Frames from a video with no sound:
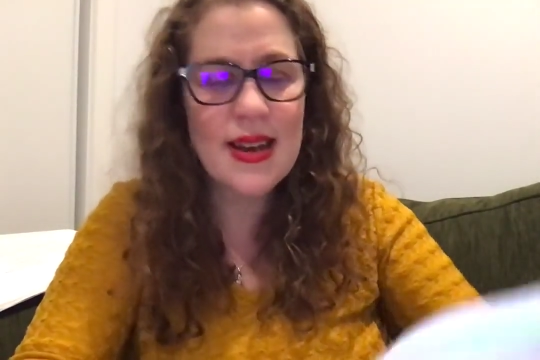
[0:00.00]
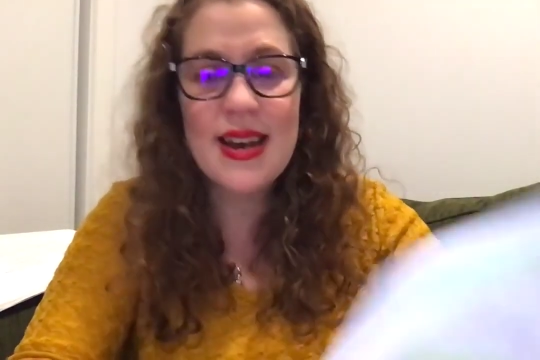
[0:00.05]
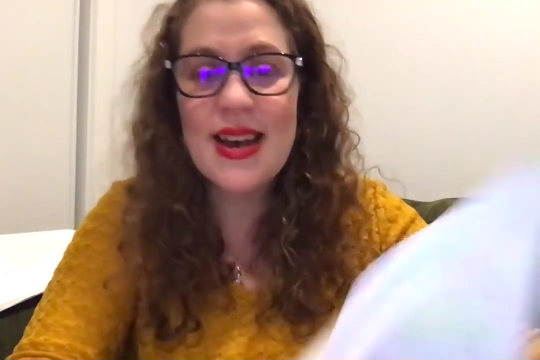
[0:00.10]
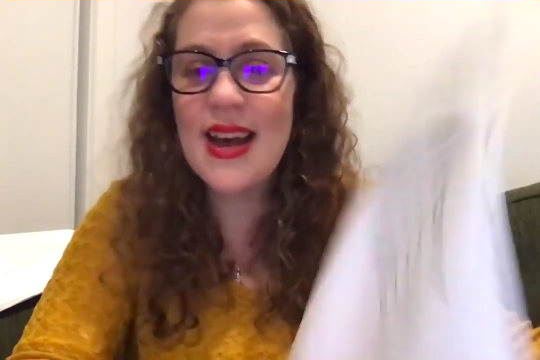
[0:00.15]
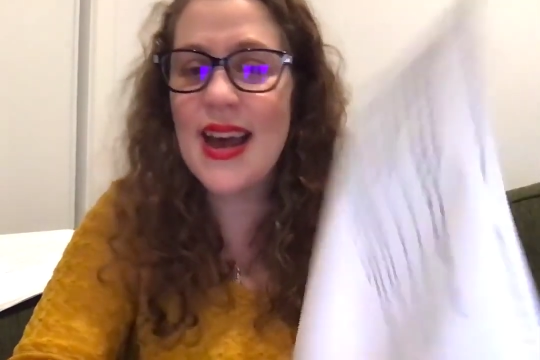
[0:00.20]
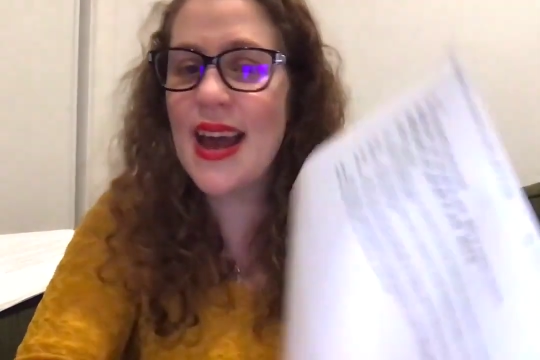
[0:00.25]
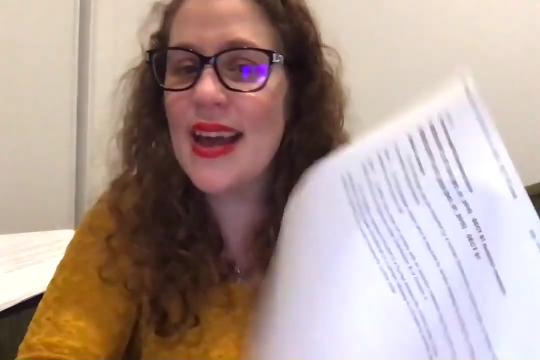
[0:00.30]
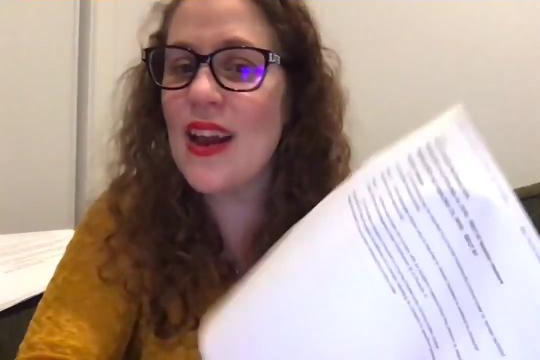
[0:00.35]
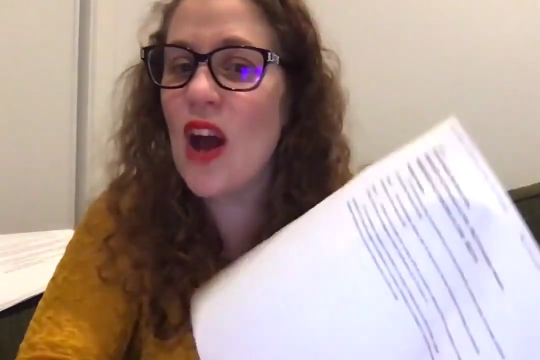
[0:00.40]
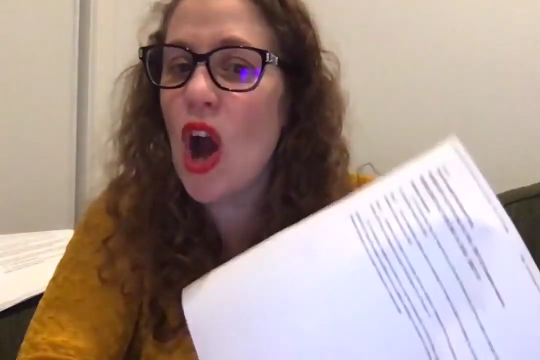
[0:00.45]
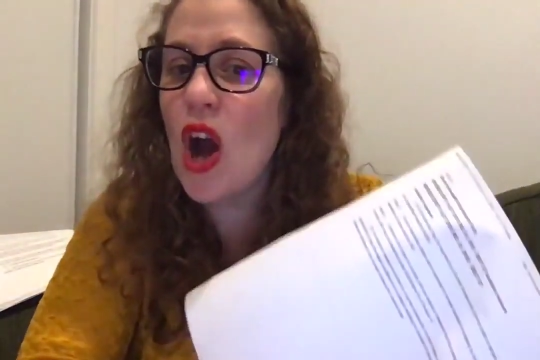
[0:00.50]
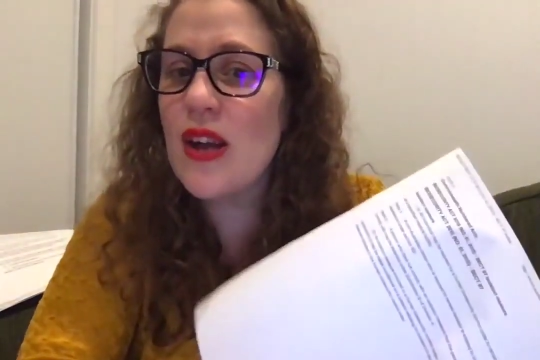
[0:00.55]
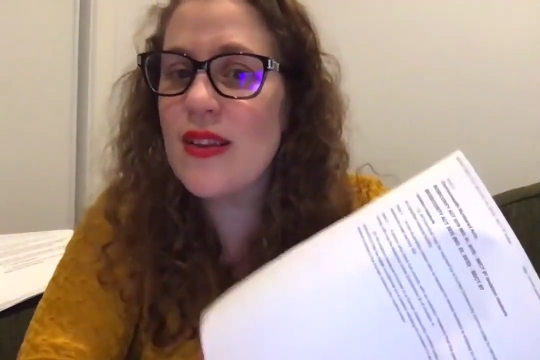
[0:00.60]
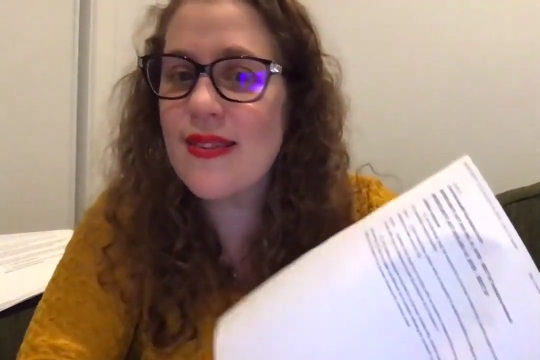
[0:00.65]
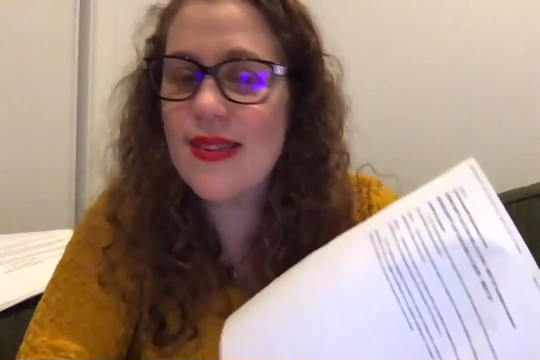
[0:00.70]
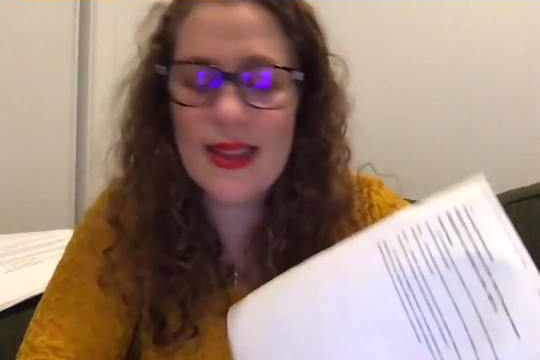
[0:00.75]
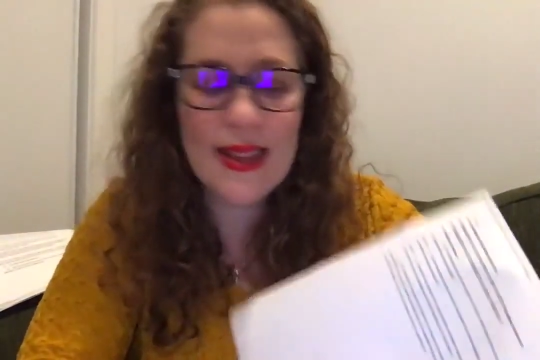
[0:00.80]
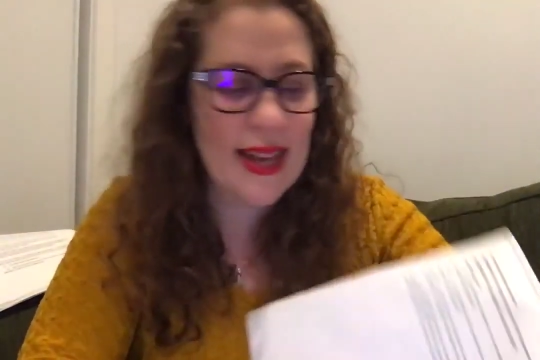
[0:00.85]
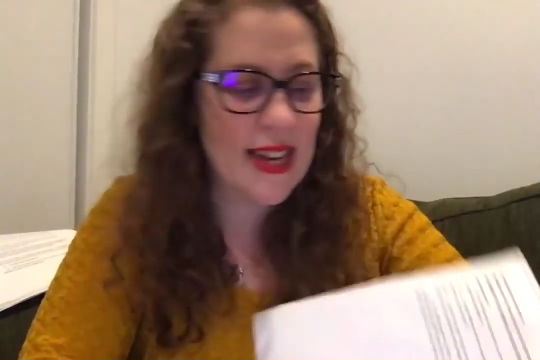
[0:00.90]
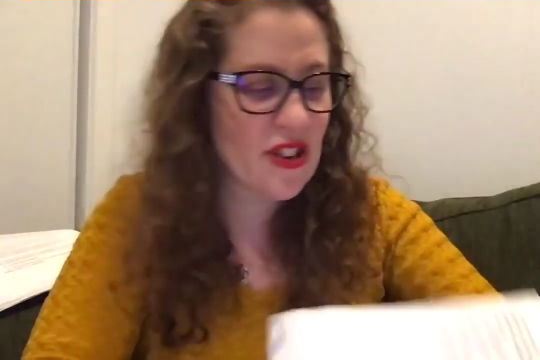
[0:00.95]
and
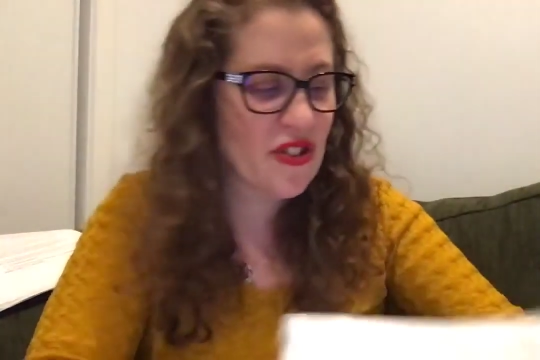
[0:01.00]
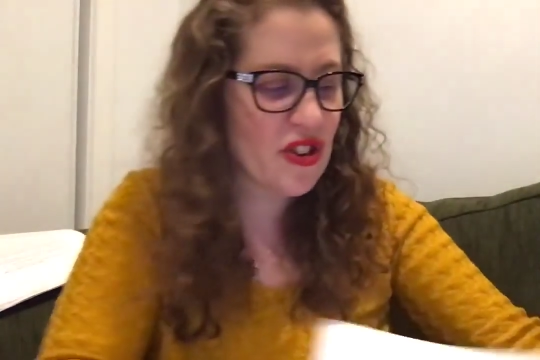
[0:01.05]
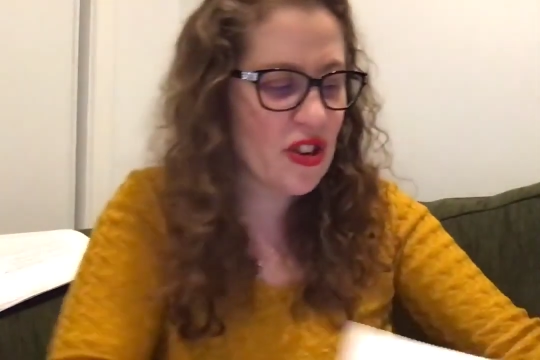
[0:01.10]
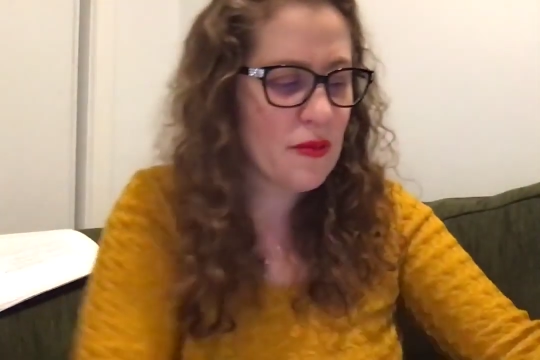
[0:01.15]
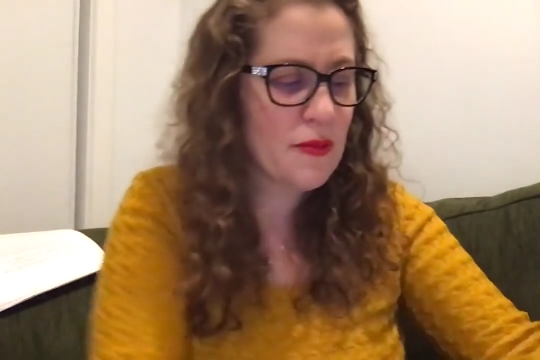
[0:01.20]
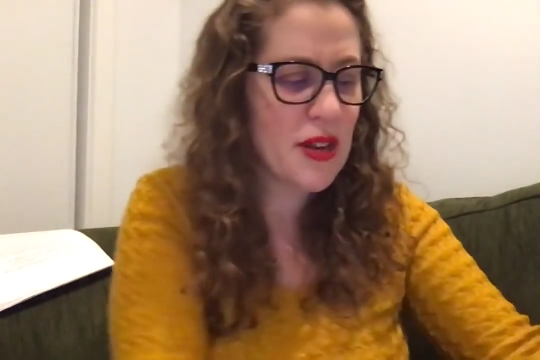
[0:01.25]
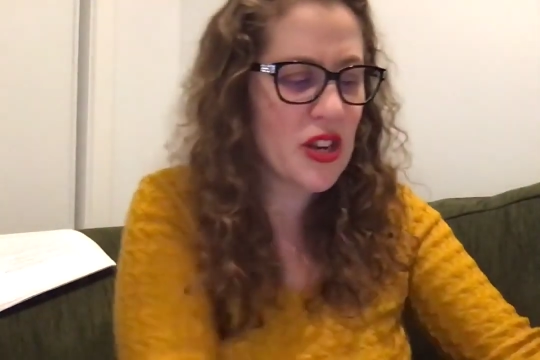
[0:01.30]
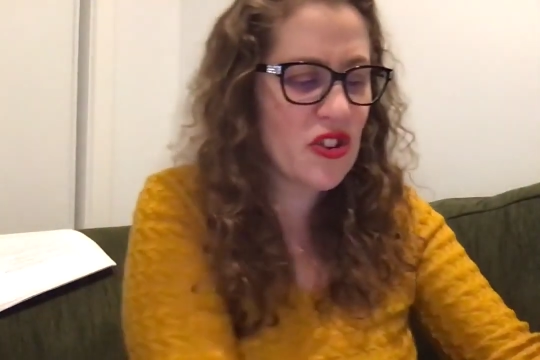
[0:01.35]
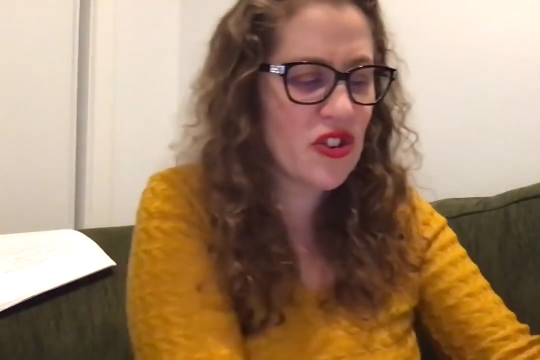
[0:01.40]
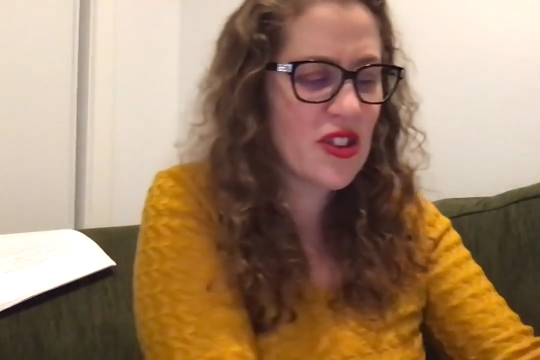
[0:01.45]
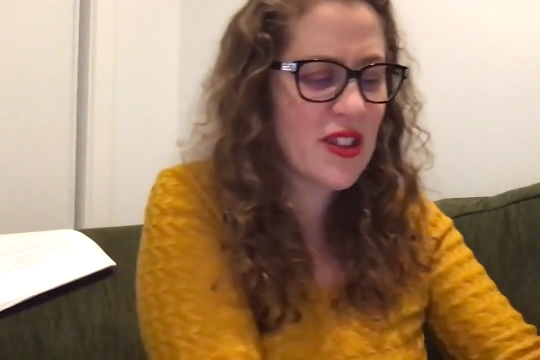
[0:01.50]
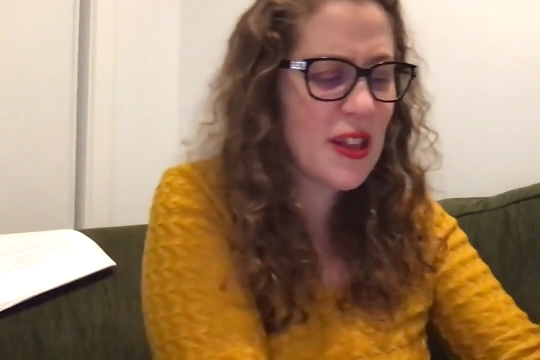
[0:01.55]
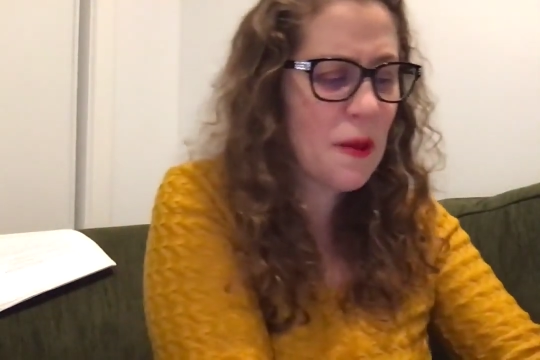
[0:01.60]
isolation measures.